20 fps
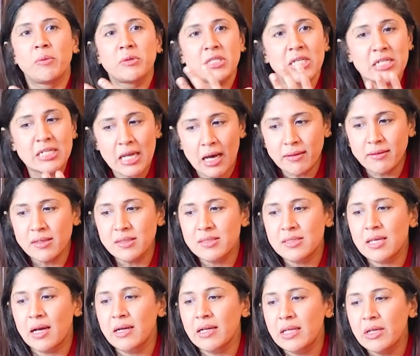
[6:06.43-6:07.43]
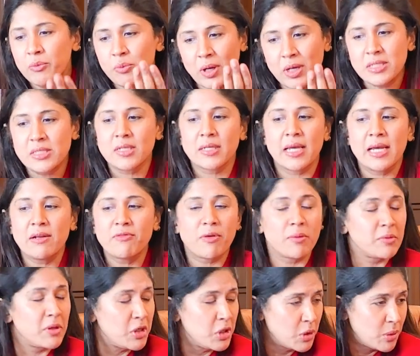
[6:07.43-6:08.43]
was another study, once again from
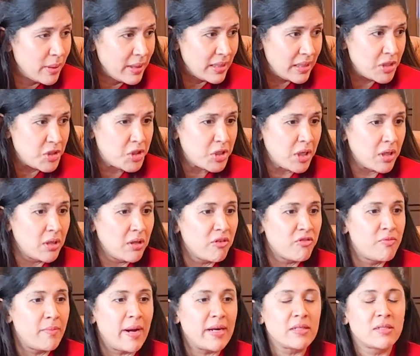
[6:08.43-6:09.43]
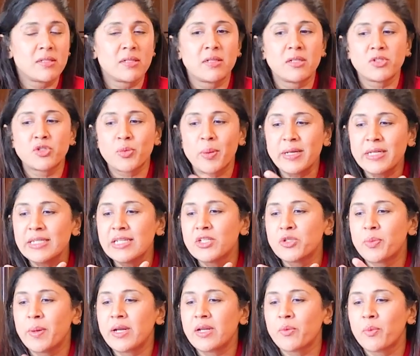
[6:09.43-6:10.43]
the New England Journal of Medicine in
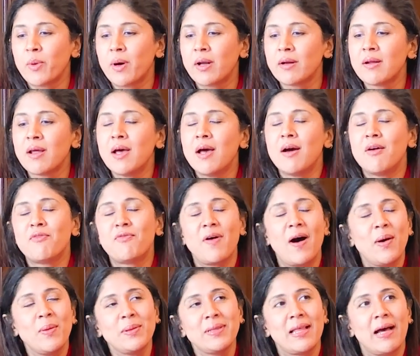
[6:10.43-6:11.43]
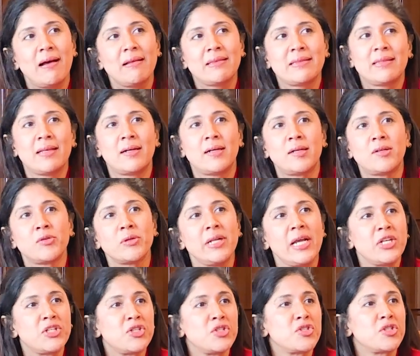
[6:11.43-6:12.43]
2021, found that the
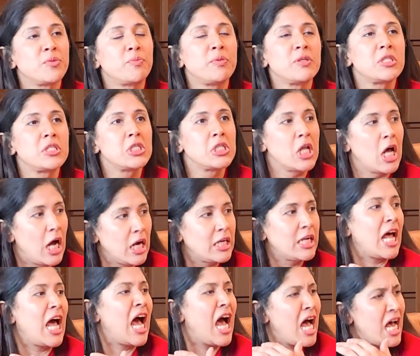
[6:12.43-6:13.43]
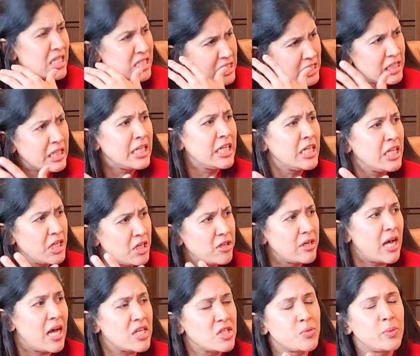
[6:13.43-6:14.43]
relationship is not as linear
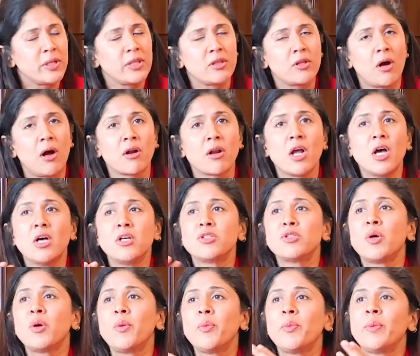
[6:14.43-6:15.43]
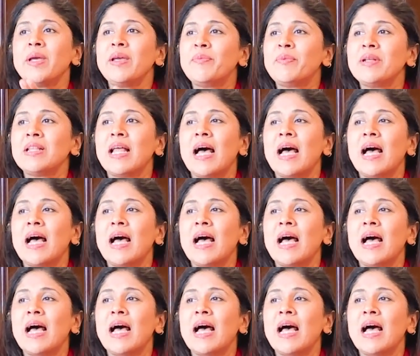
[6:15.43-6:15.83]
as we thought. So we will